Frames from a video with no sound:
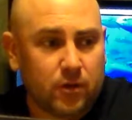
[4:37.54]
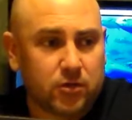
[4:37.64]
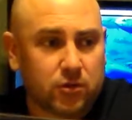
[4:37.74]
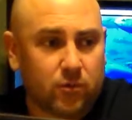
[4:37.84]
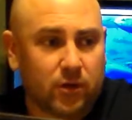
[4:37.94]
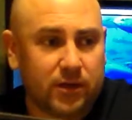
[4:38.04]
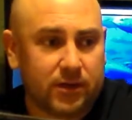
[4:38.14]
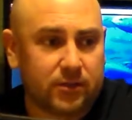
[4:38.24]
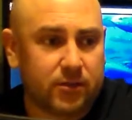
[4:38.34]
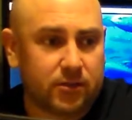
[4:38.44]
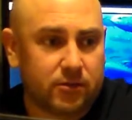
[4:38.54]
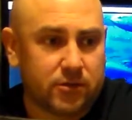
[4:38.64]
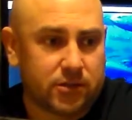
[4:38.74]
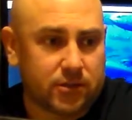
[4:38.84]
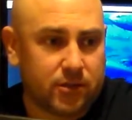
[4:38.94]
So on one end, you're
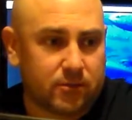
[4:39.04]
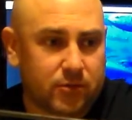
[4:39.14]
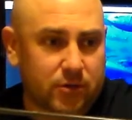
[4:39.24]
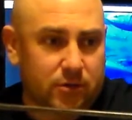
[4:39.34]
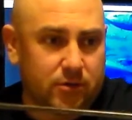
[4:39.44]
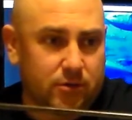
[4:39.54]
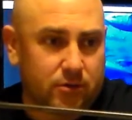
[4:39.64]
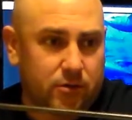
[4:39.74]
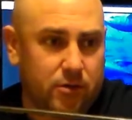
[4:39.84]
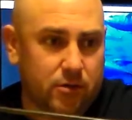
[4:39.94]
just gonna put your